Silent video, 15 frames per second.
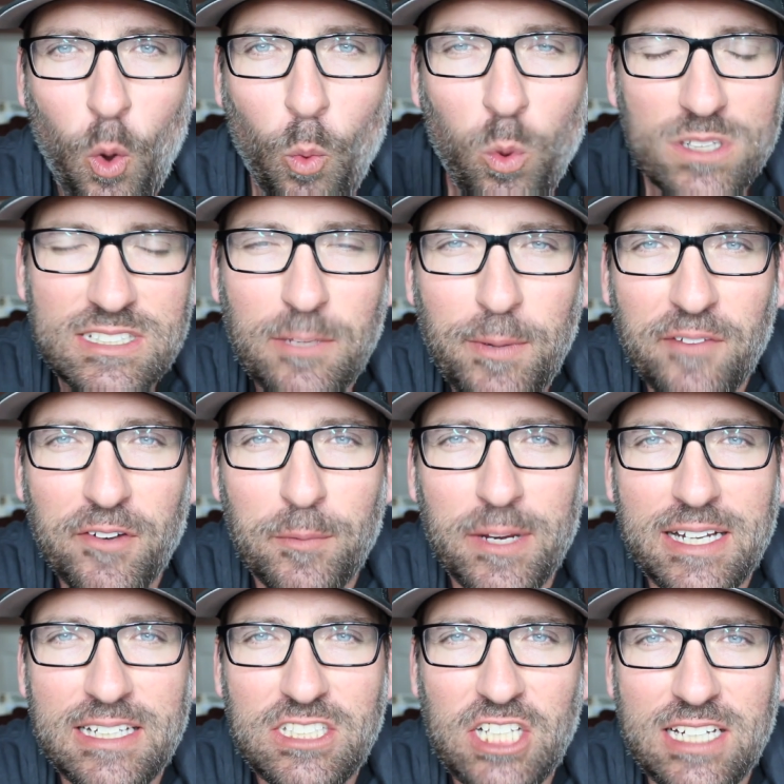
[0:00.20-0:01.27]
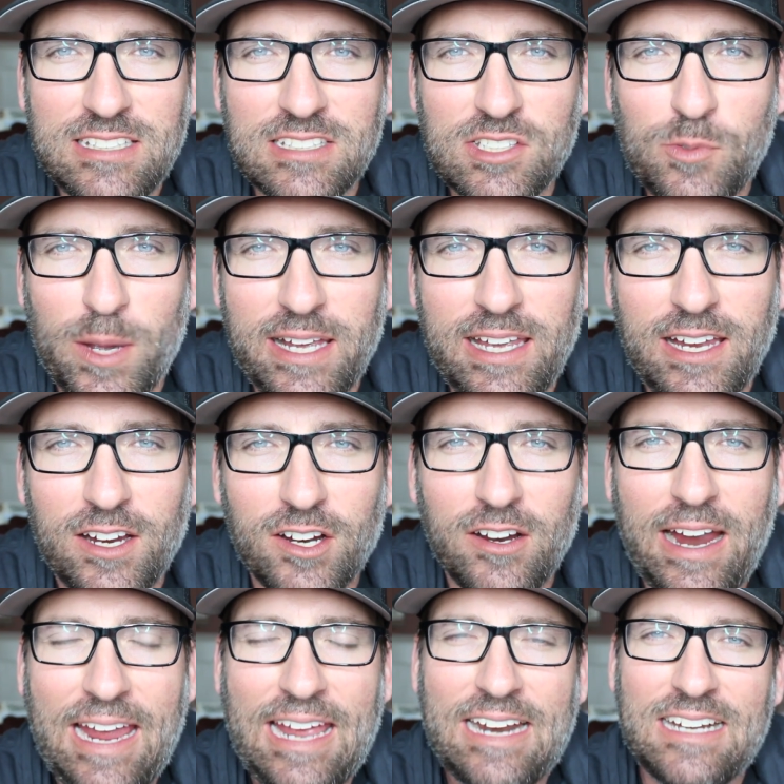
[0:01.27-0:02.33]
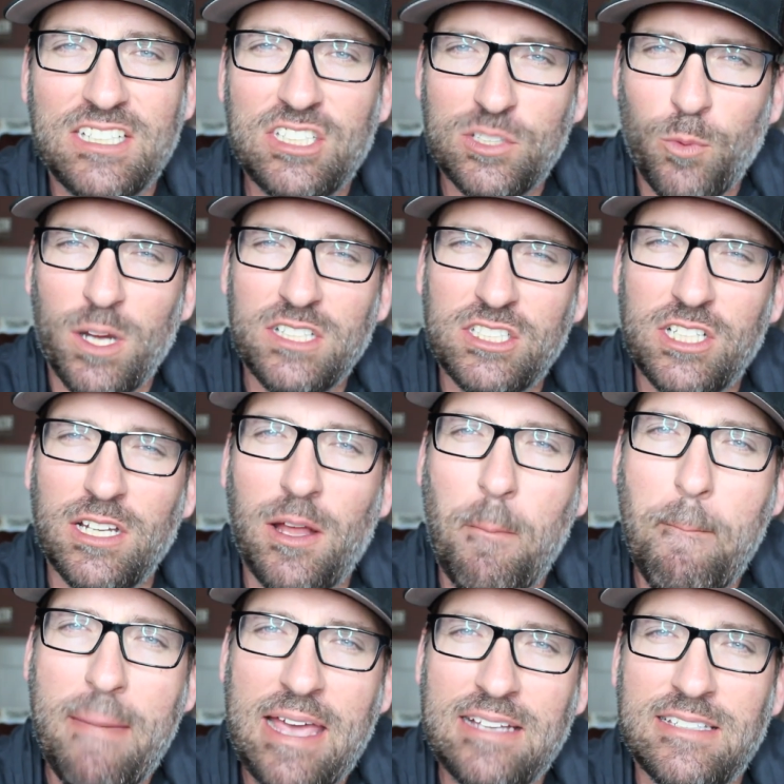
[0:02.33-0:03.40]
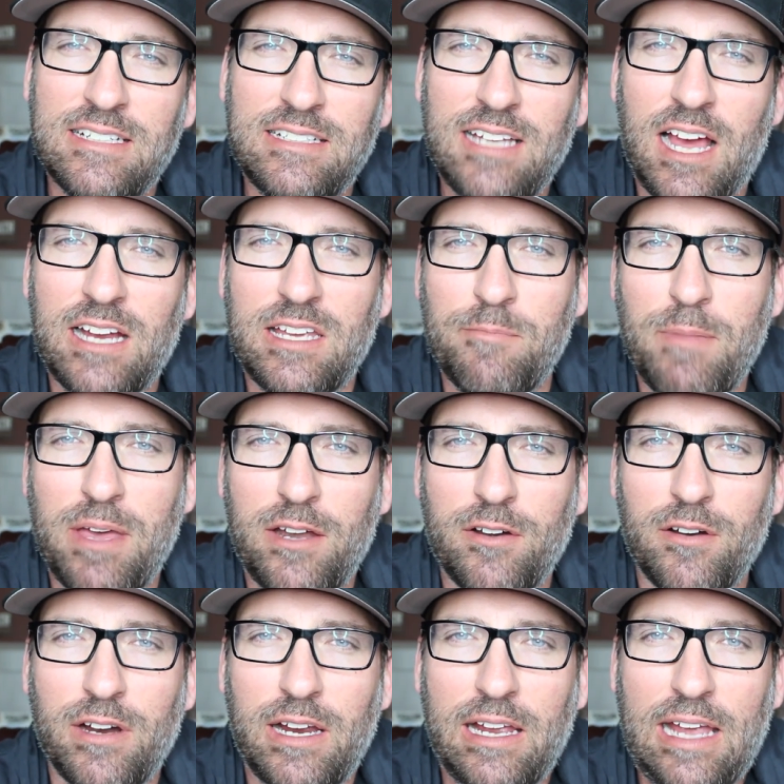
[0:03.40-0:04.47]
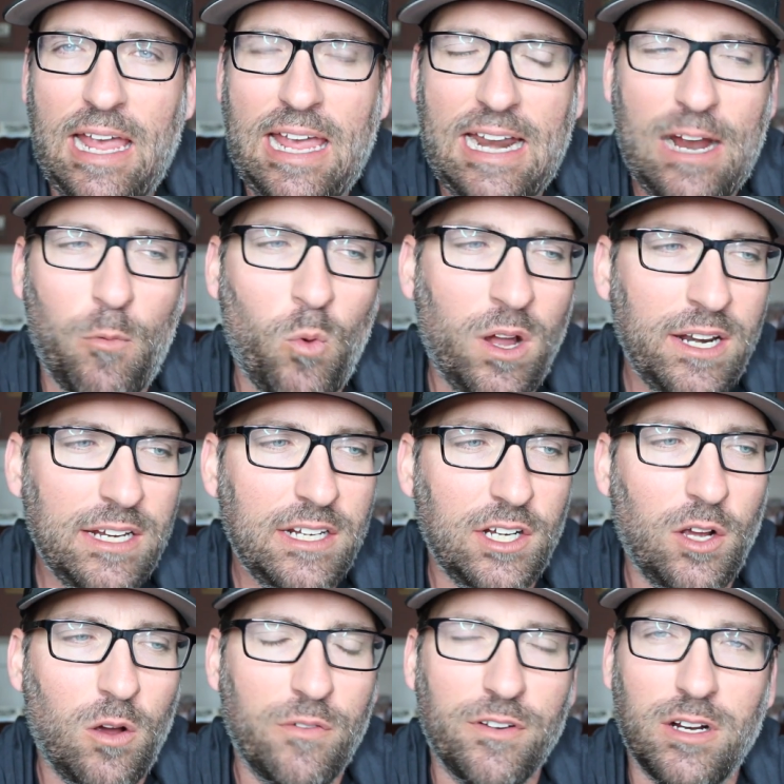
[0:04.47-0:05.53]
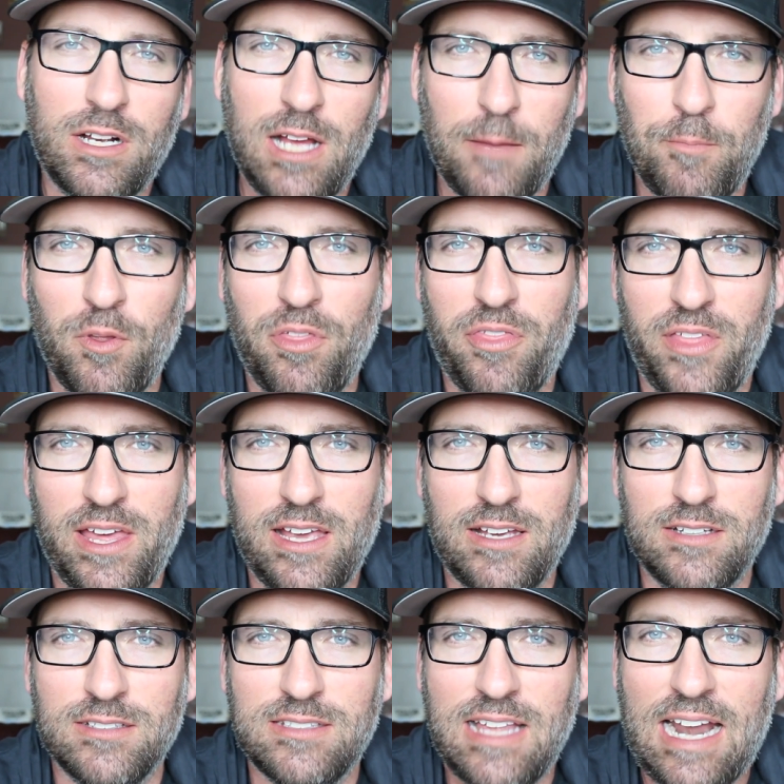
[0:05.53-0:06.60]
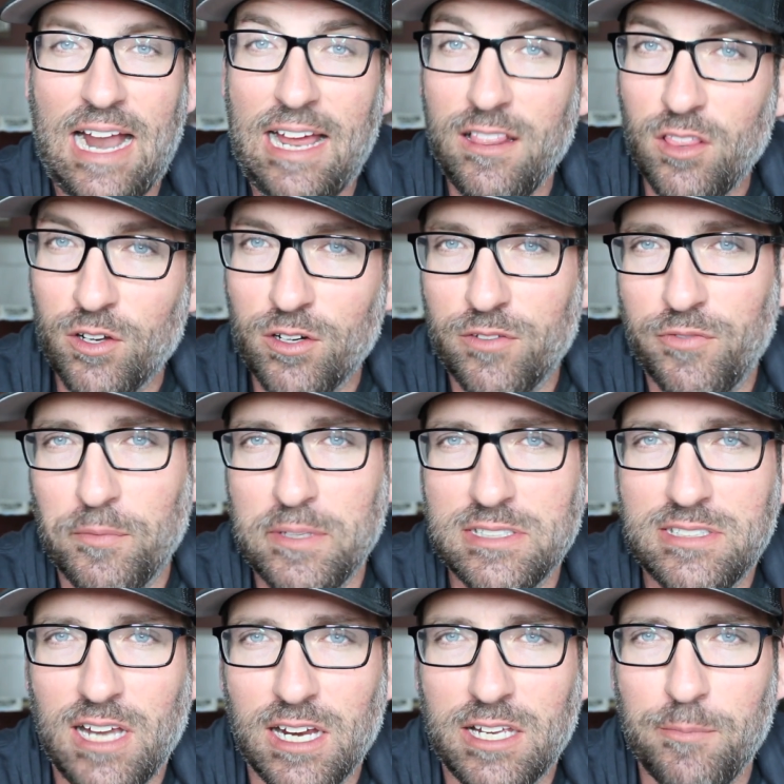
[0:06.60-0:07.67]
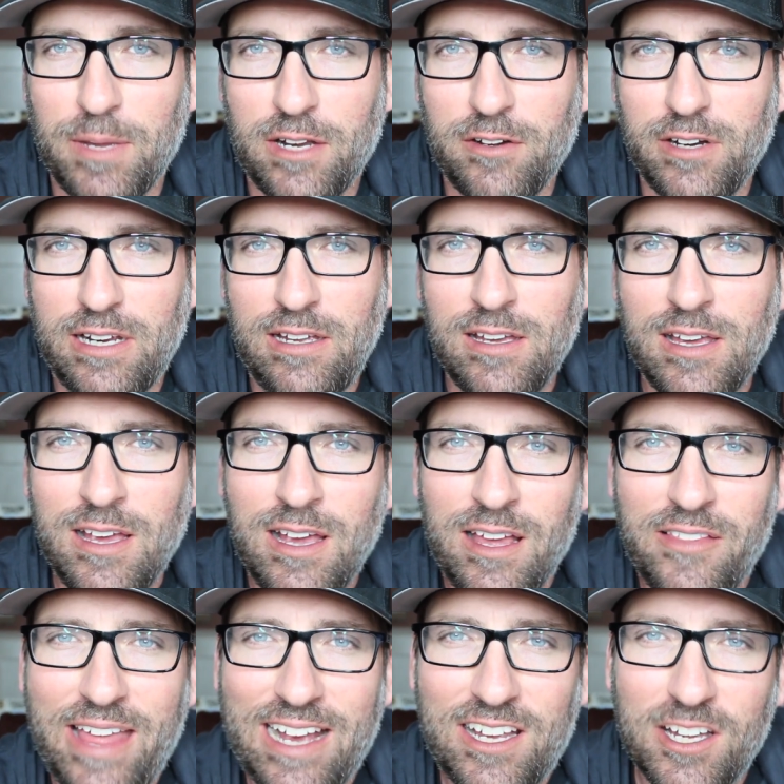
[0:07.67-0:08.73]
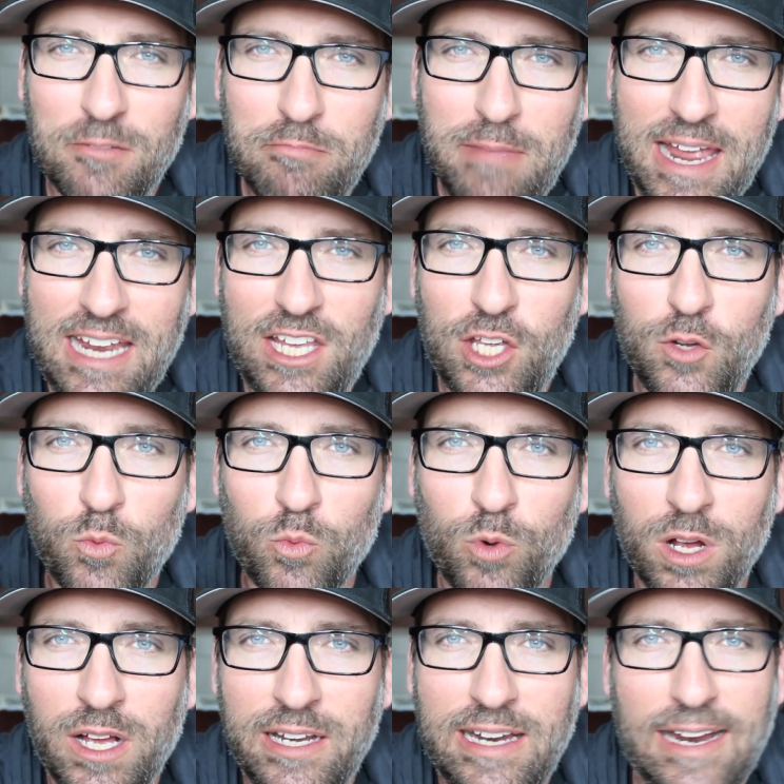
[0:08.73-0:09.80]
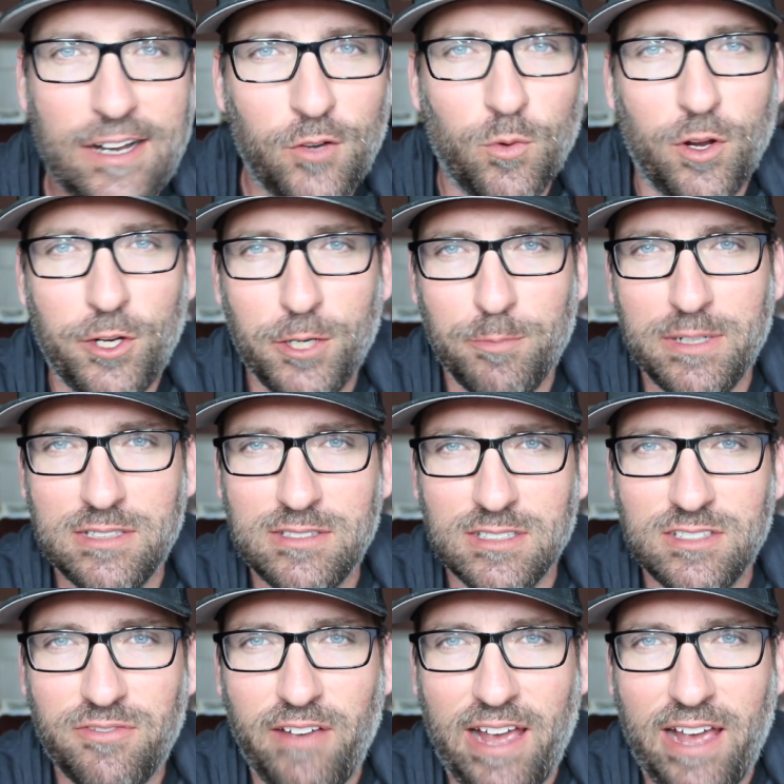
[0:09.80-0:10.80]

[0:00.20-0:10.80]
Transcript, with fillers: What's up everybody, Jason Swenk here, and I just watched an amazing documentary and I wanted to go over a couple things that I learned from this documentary that could make you run and grow your business